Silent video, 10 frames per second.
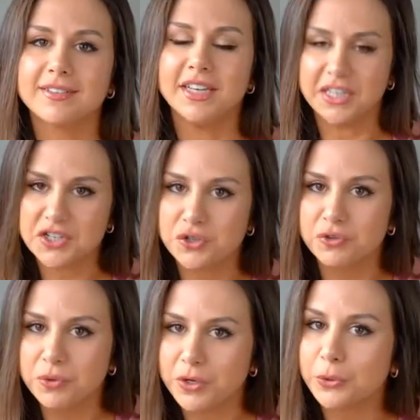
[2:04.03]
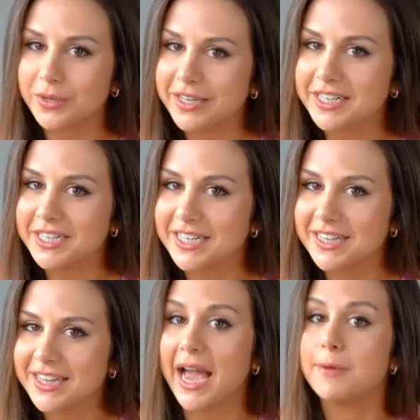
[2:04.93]
It is true what you hear,
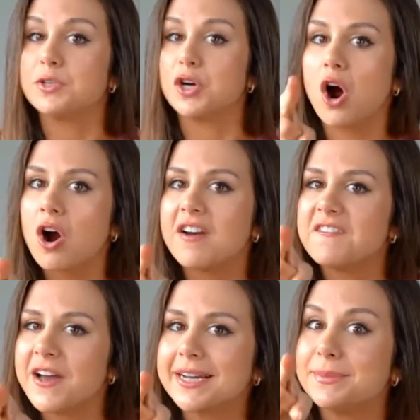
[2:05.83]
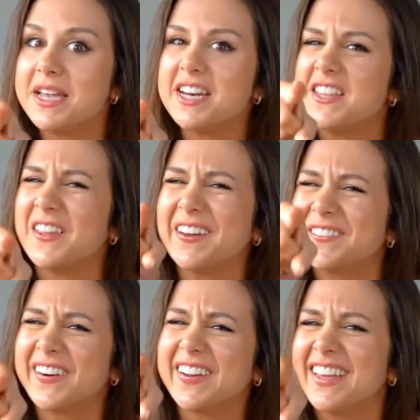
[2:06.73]
that abs are in fact made in that
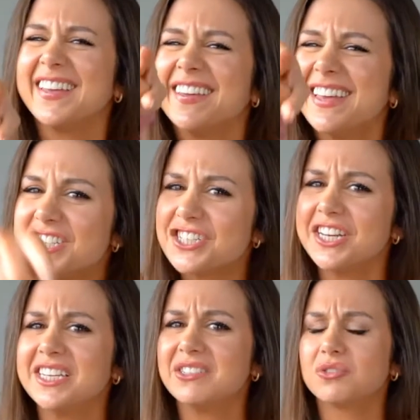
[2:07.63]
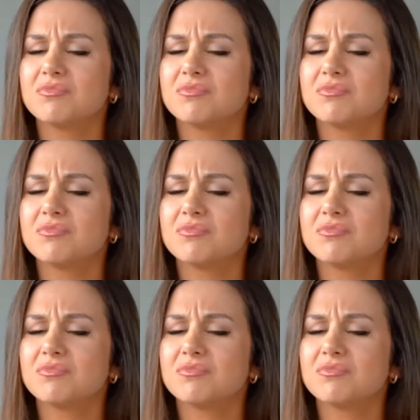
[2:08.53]
freaking kitchen